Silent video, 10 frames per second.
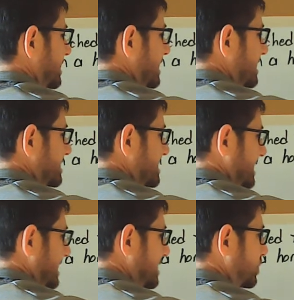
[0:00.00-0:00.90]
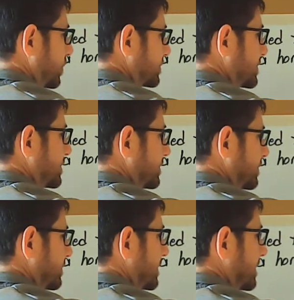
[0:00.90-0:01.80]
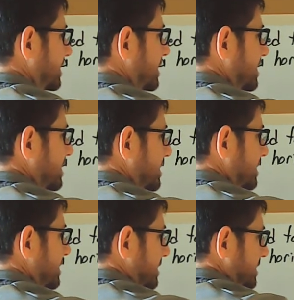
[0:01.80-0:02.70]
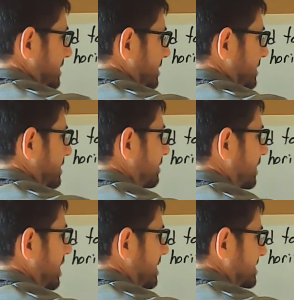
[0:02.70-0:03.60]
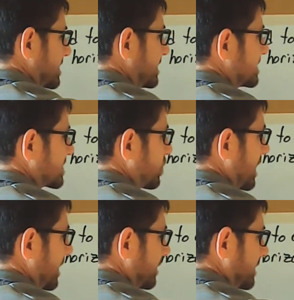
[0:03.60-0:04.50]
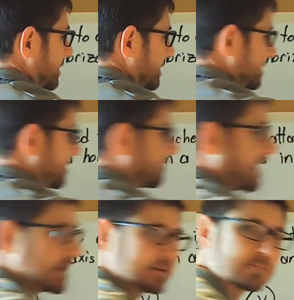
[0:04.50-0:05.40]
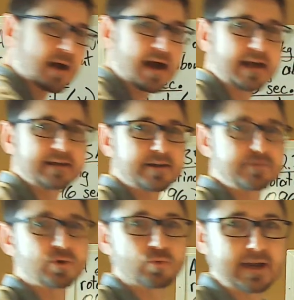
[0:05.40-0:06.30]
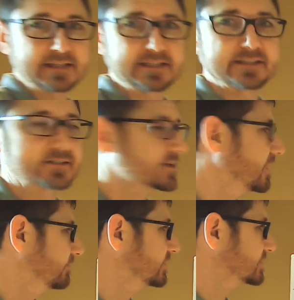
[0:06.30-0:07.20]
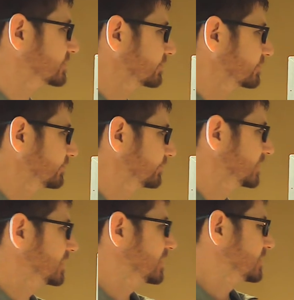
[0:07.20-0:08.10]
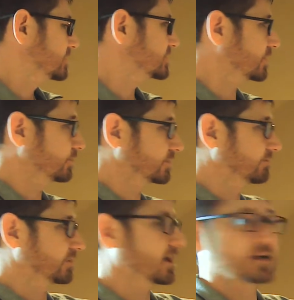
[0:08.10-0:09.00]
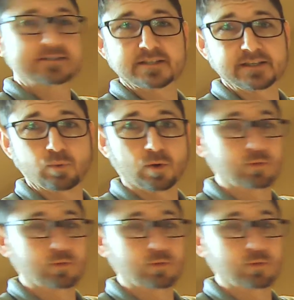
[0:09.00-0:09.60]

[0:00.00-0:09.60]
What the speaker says: is equal to the velocity squared divided by the radius of the circle. So the velocity, what we're